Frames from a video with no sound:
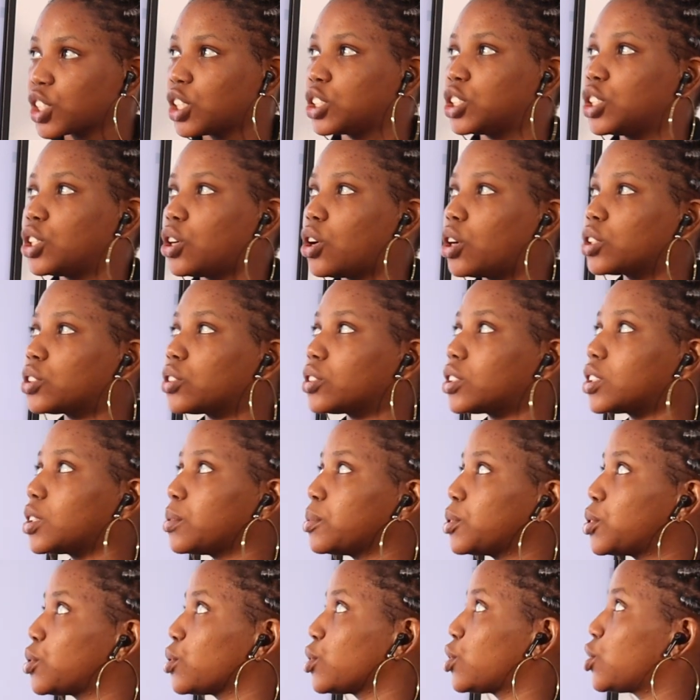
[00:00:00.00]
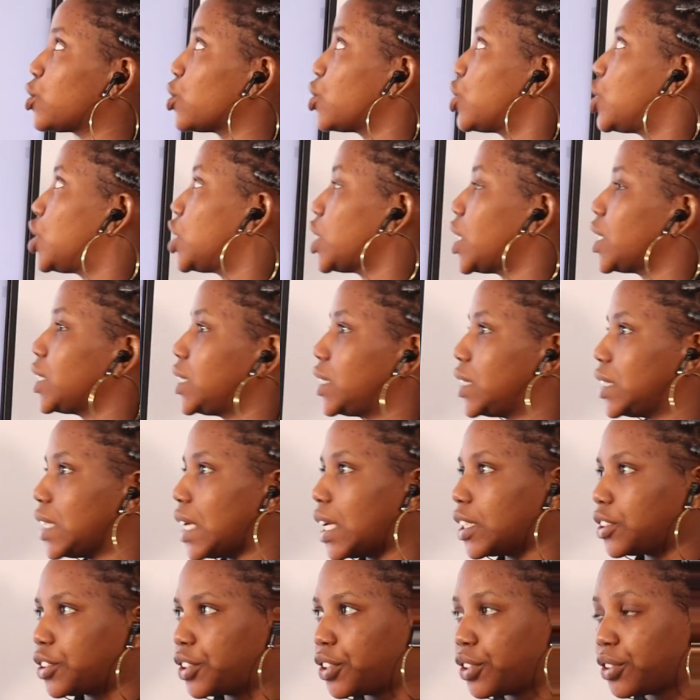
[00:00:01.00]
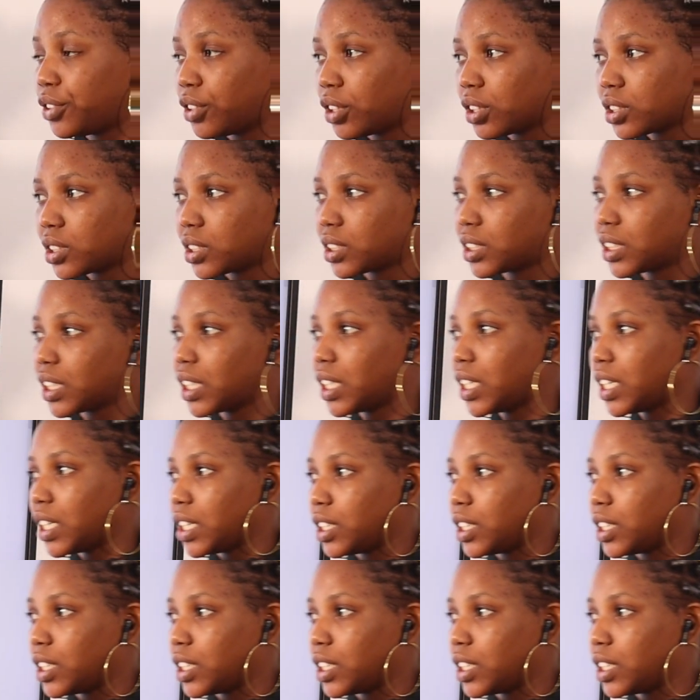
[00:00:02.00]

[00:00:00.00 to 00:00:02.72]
The author seems to suggest that curiosity